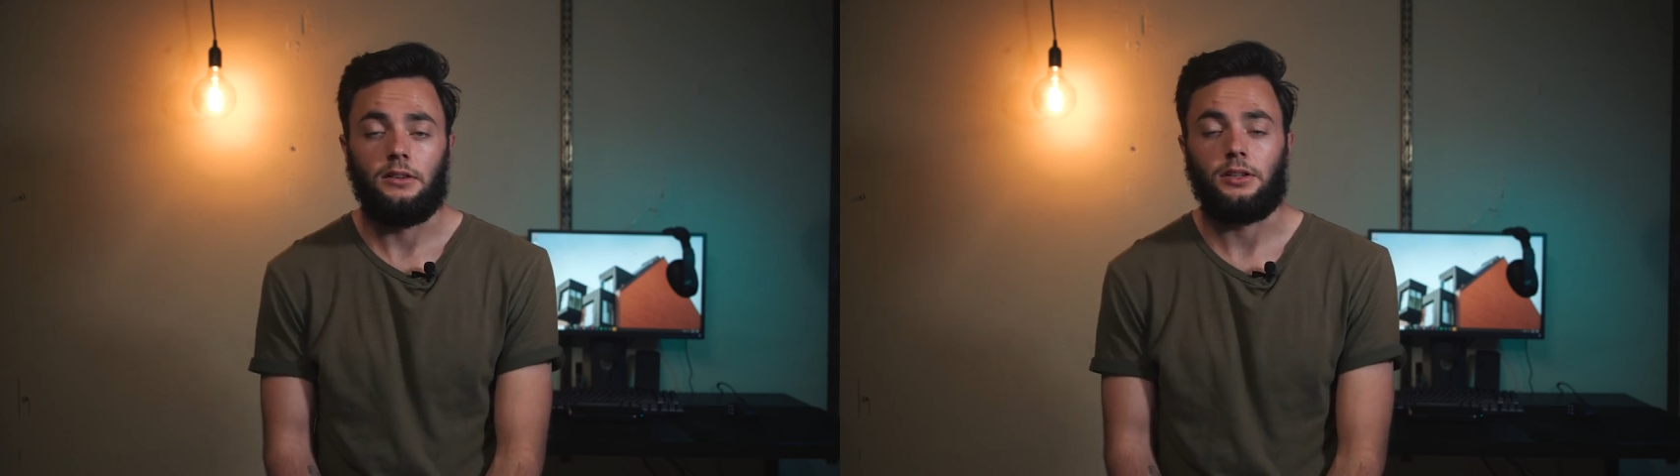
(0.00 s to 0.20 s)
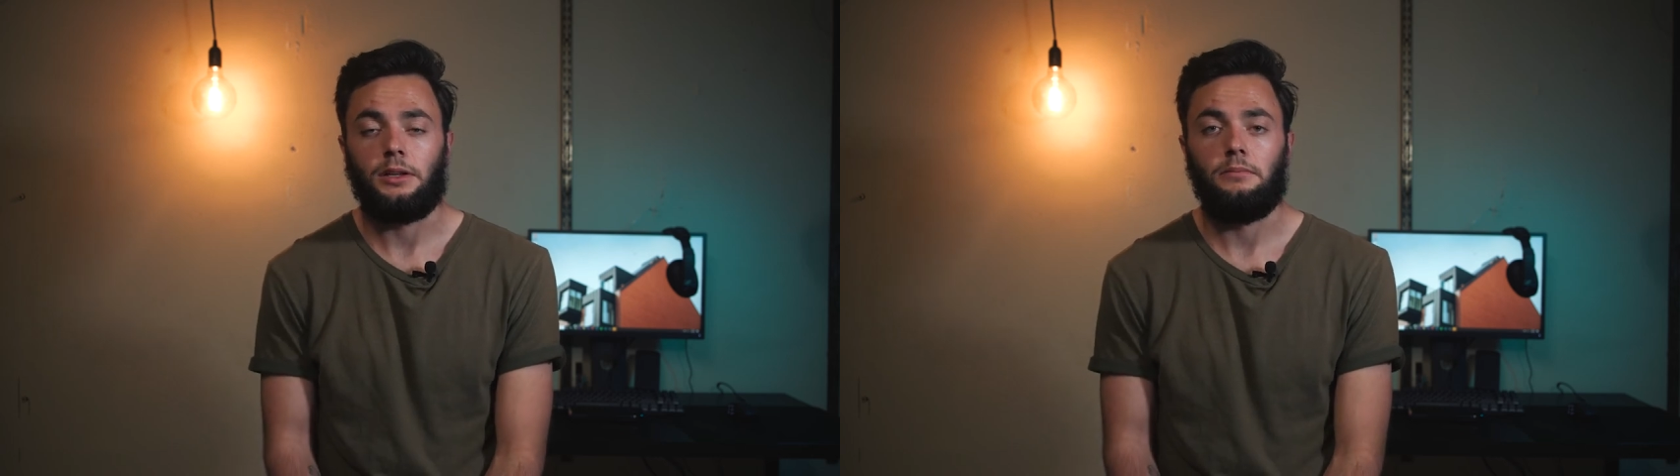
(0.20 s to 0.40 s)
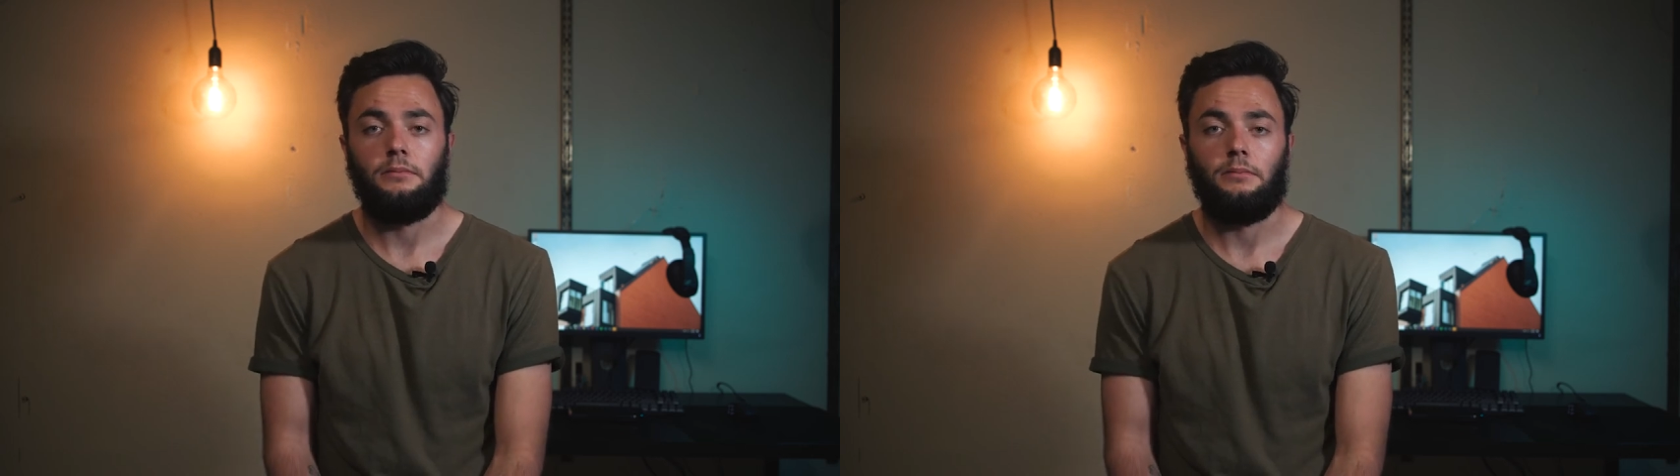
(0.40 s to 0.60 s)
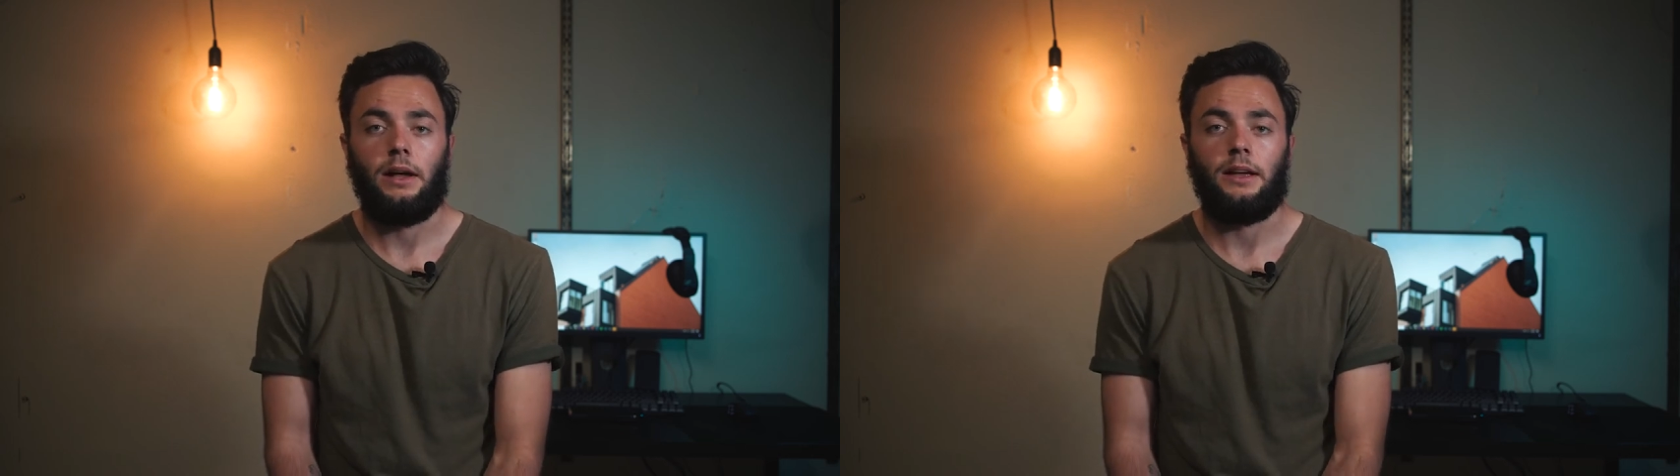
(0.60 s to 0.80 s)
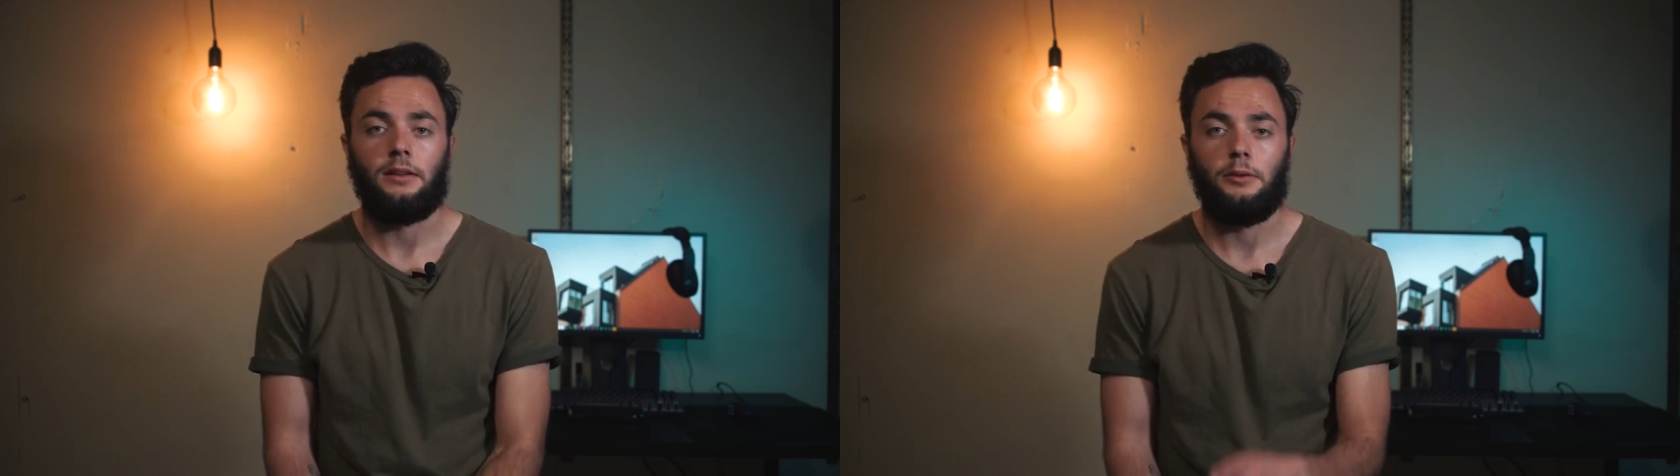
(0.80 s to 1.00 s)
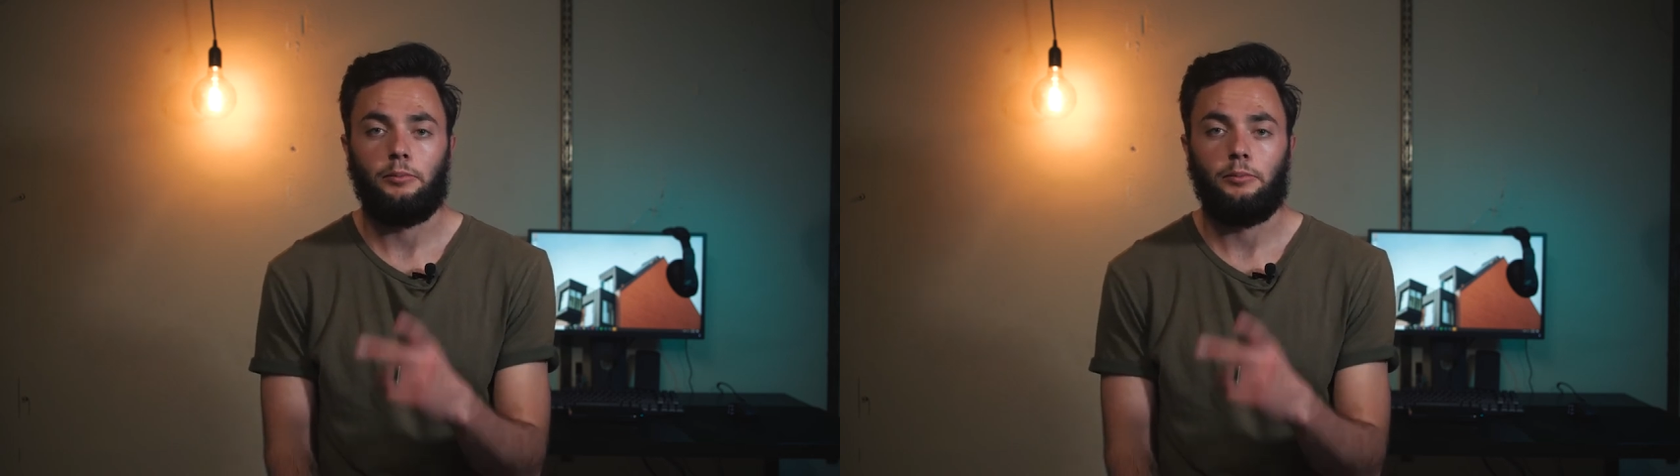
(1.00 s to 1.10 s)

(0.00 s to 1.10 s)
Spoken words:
okay, bye,